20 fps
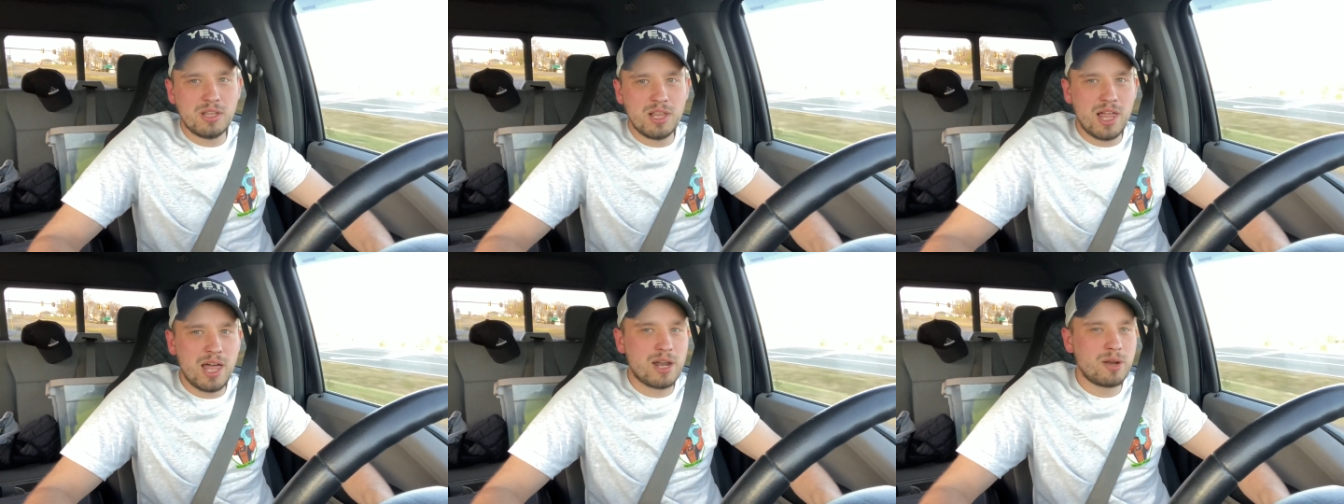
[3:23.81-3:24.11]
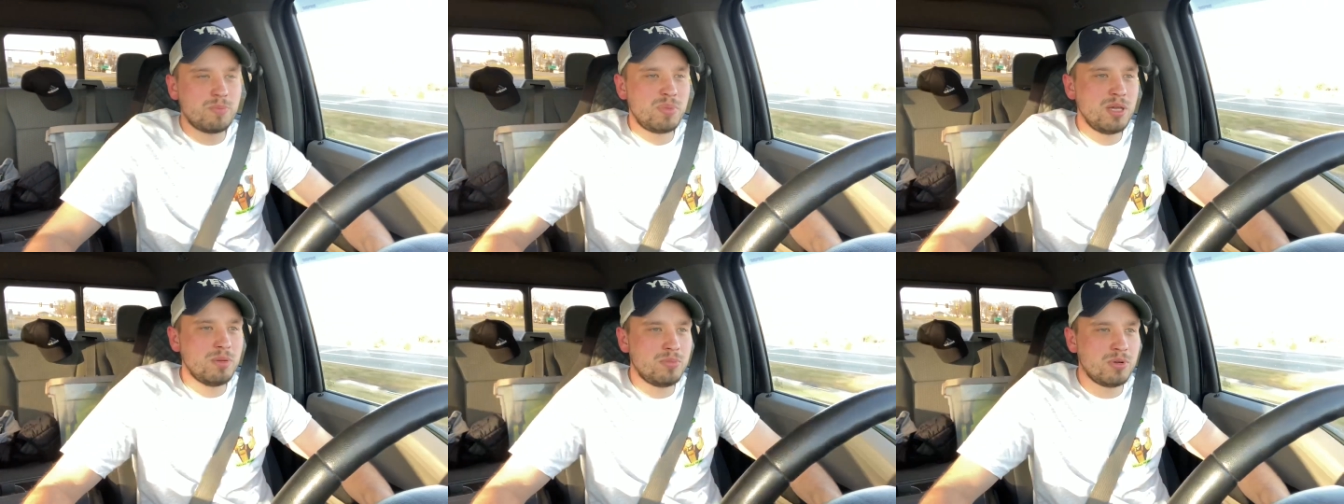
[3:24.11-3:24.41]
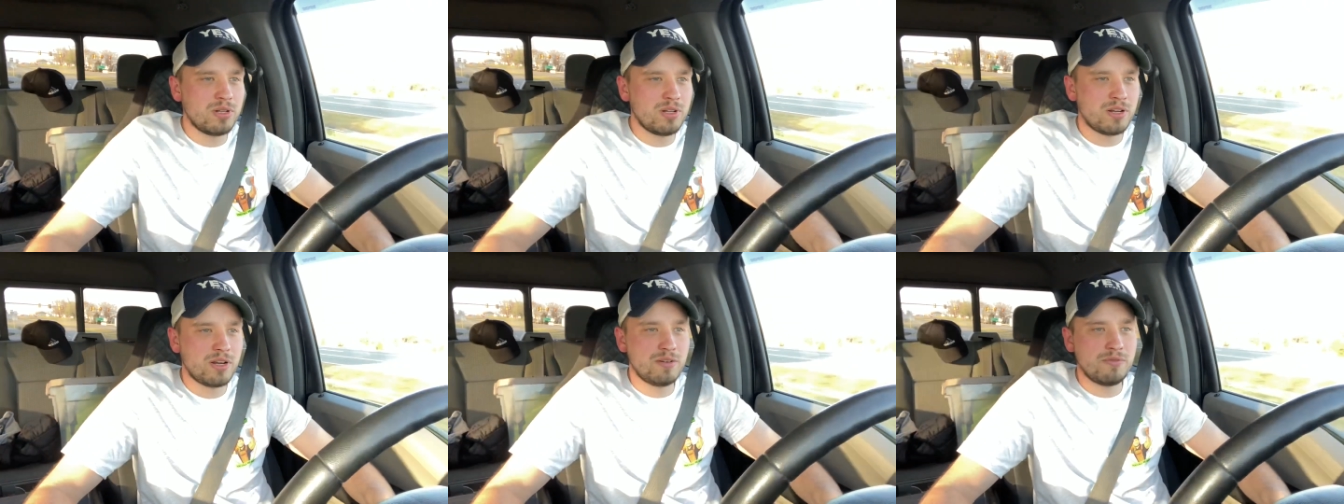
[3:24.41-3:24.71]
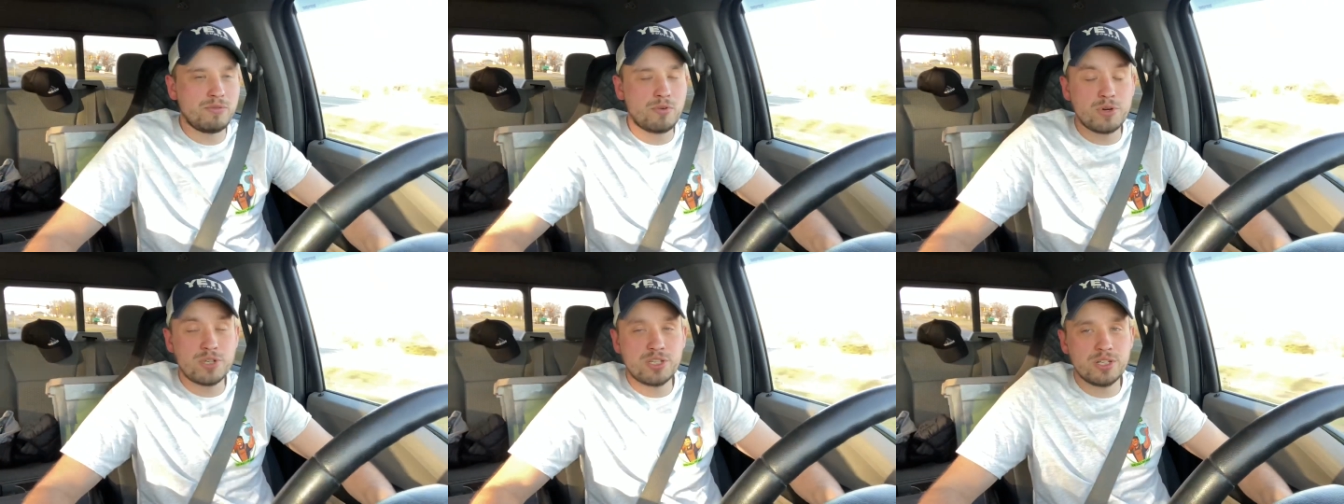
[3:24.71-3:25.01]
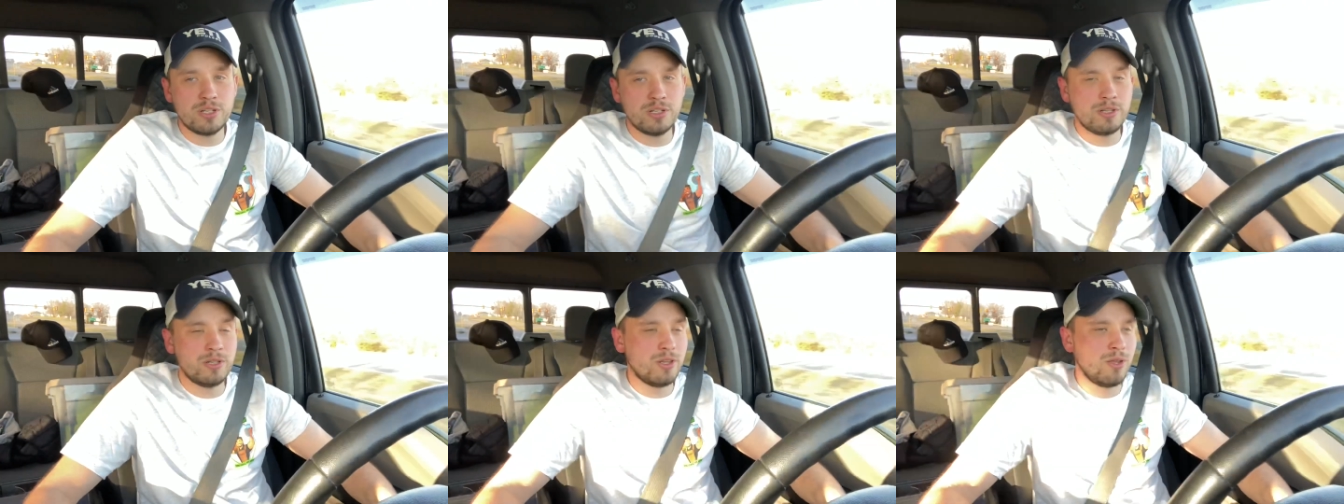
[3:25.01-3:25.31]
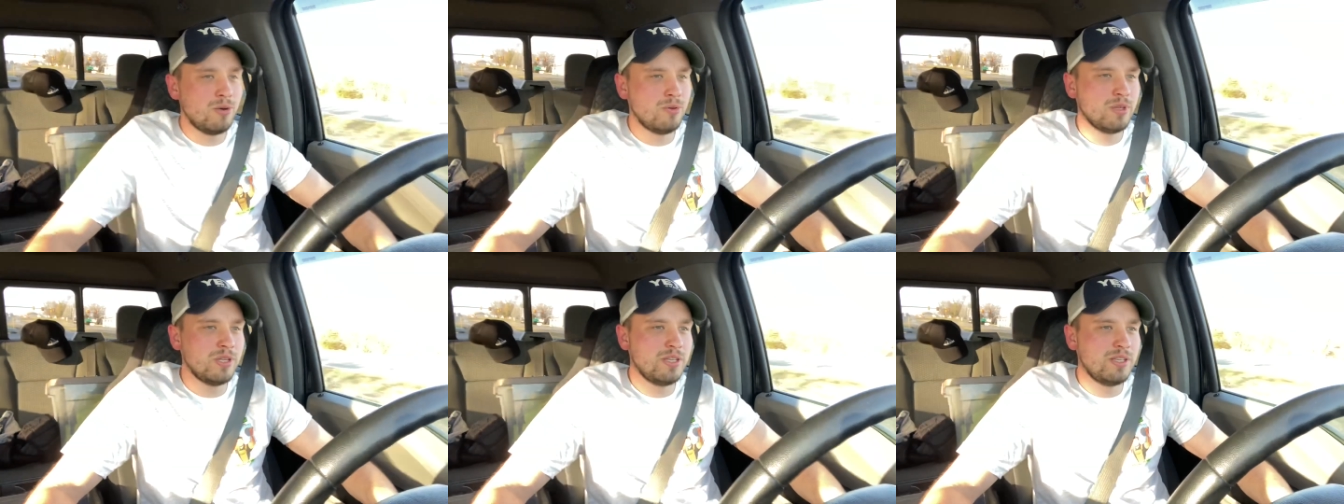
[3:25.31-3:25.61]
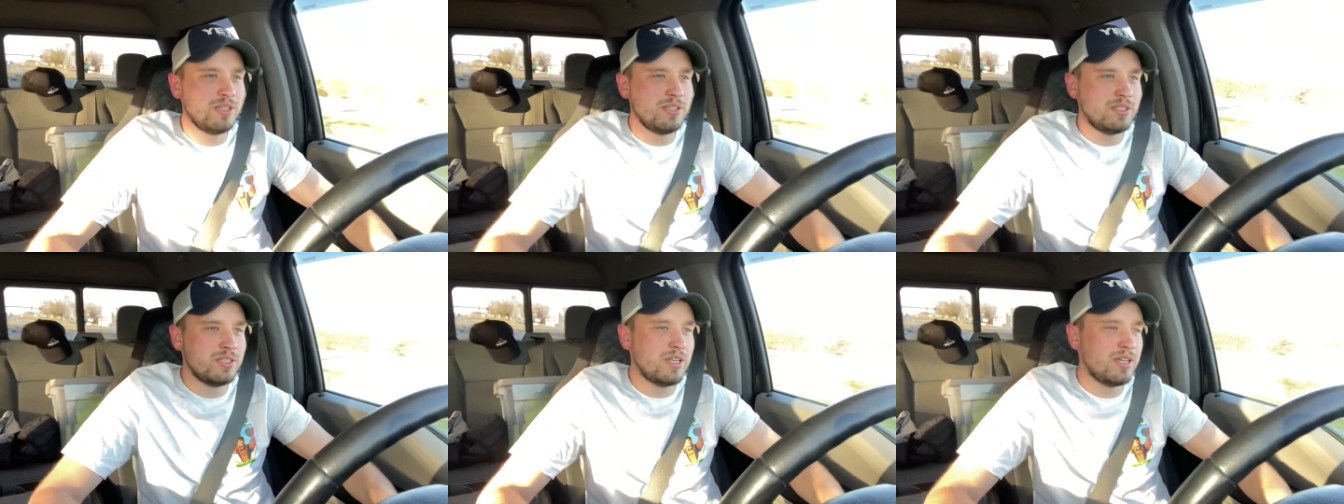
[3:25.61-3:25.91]
A lot of people are unfortunately lonely
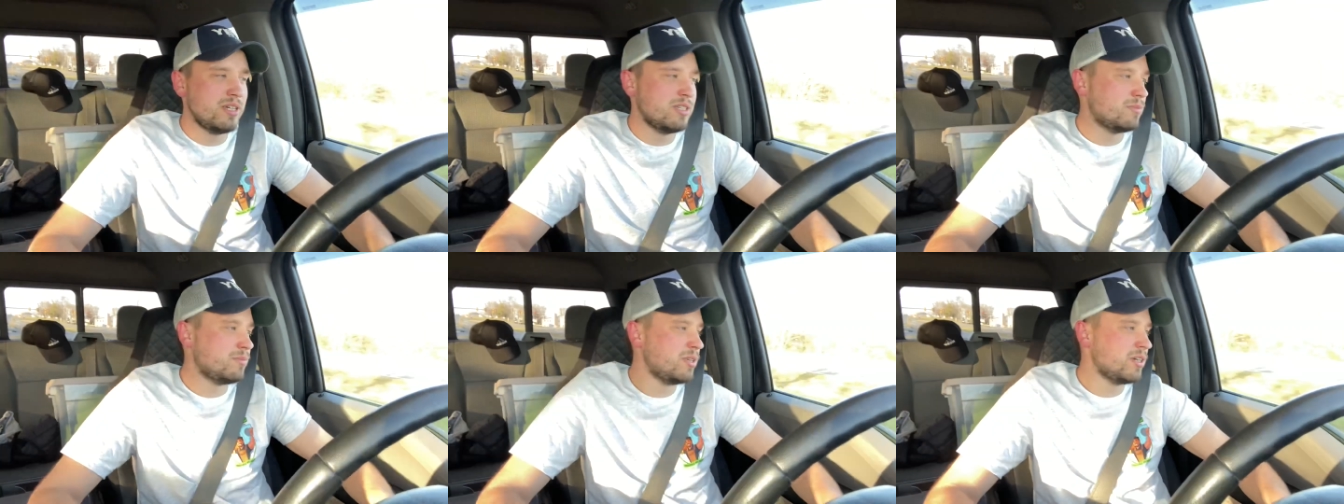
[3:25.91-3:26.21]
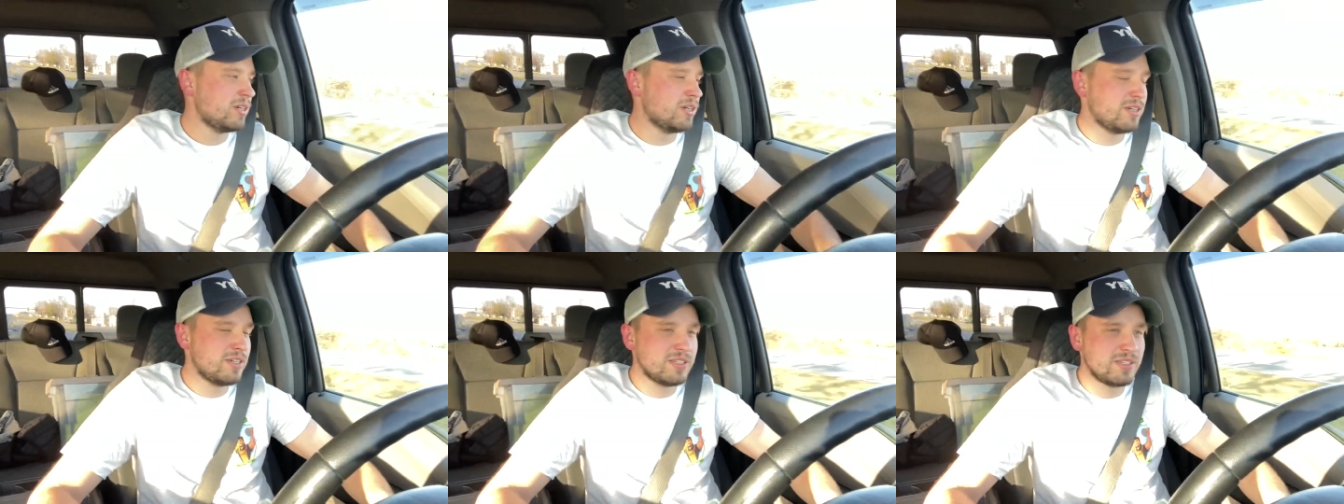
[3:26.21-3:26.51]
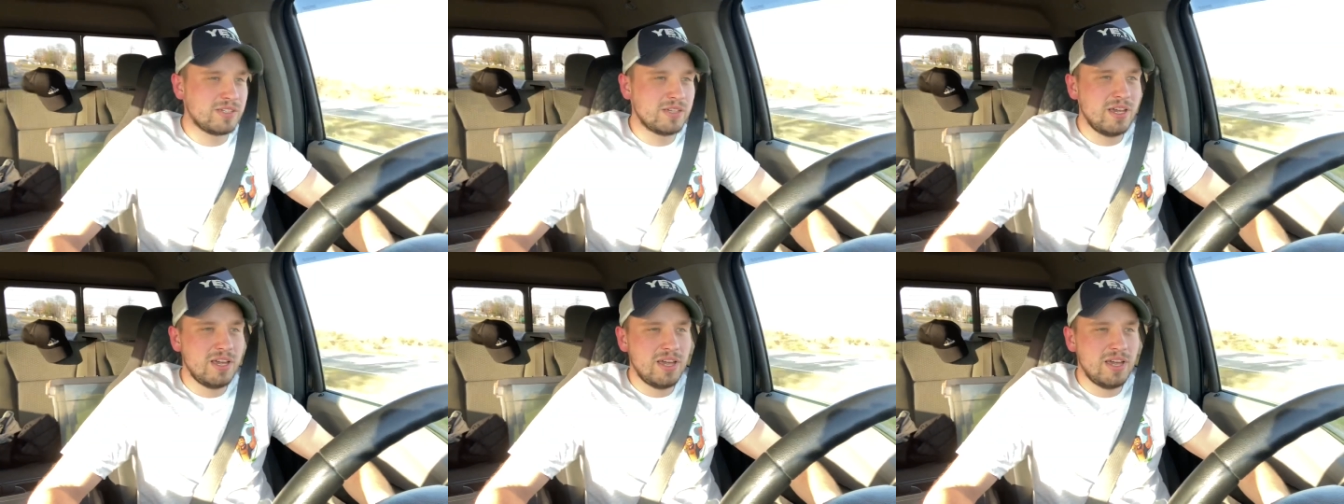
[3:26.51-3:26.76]
these days because